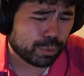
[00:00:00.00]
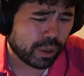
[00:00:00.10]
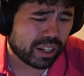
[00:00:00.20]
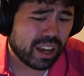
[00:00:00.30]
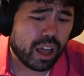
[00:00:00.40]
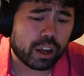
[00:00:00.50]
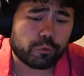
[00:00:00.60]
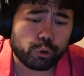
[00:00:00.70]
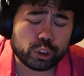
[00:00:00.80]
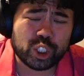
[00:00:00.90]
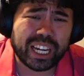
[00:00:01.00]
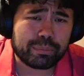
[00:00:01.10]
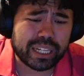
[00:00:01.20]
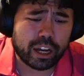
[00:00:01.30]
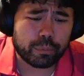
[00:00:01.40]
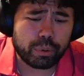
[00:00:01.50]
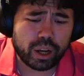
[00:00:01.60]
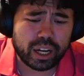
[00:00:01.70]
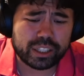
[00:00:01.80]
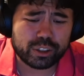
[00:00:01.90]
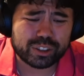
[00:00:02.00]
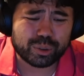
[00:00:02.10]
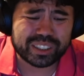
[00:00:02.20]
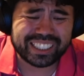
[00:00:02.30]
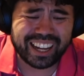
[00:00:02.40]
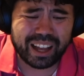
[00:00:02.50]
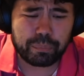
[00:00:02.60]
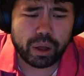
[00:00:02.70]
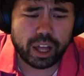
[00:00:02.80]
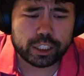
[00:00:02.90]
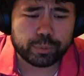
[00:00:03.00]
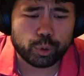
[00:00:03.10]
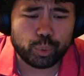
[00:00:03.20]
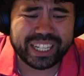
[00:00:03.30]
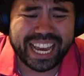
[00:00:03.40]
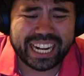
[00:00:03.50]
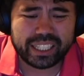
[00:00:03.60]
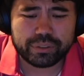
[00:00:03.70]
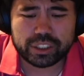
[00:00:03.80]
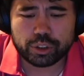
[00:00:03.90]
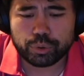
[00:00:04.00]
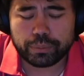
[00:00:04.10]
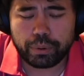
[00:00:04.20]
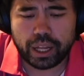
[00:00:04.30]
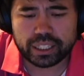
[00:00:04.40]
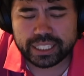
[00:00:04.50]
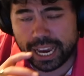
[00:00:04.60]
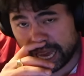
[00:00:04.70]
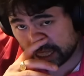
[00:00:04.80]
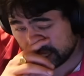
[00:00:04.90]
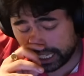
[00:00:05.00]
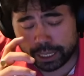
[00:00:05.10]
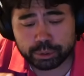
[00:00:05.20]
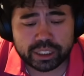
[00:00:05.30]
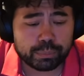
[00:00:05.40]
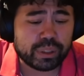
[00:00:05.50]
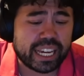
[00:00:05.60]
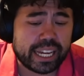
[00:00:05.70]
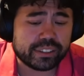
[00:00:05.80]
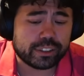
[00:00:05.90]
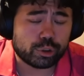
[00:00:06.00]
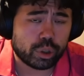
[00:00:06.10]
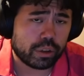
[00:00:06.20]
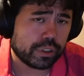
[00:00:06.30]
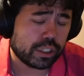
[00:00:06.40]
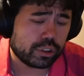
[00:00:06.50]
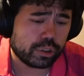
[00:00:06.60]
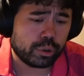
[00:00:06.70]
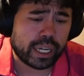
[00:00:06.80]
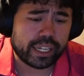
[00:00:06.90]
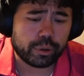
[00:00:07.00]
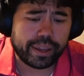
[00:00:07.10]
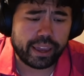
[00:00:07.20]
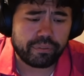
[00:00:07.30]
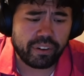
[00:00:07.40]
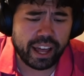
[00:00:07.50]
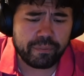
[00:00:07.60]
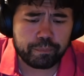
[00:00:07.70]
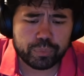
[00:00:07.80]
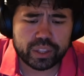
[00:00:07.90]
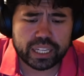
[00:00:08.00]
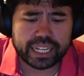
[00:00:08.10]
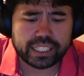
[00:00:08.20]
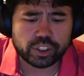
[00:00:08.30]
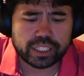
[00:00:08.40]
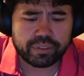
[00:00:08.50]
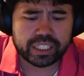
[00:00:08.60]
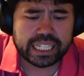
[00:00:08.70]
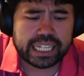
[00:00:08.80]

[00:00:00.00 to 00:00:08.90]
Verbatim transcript: pawn, unfortunately, I'm down a pawn here, so it's not possible to win any of these three pawns, and the game simply ends in a draw very soon. I go a5, knight h7,